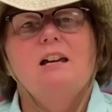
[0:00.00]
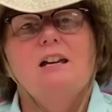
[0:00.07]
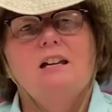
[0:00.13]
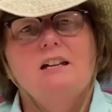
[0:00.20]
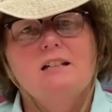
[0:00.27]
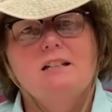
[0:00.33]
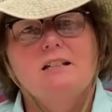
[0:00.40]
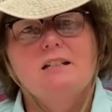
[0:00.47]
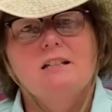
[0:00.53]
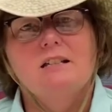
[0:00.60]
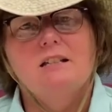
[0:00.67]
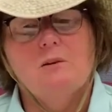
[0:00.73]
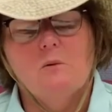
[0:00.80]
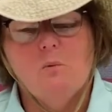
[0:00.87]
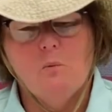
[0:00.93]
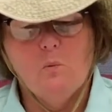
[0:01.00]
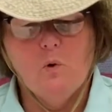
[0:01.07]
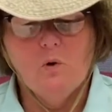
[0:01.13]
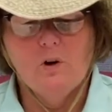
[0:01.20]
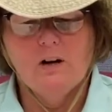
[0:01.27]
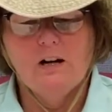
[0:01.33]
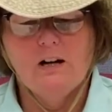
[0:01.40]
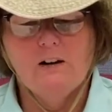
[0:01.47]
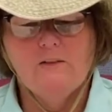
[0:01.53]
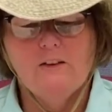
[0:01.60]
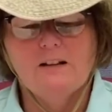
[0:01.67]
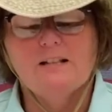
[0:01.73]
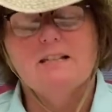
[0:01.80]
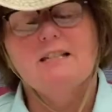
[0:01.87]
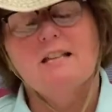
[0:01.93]
is more of
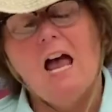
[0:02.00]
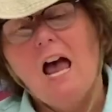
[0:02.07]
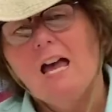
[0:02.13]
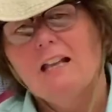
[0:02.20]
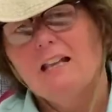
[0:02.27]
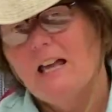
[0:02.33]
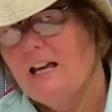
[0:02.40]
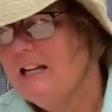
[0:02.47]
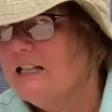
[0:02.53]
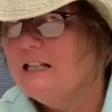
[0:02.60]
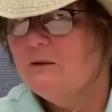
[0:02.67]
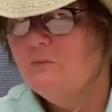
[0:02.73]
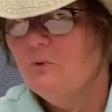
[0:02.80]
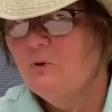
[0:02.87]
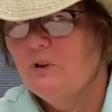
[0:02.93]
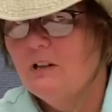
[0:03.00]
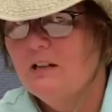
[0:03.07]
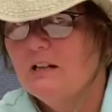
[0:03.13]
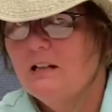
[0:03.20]
a stylized book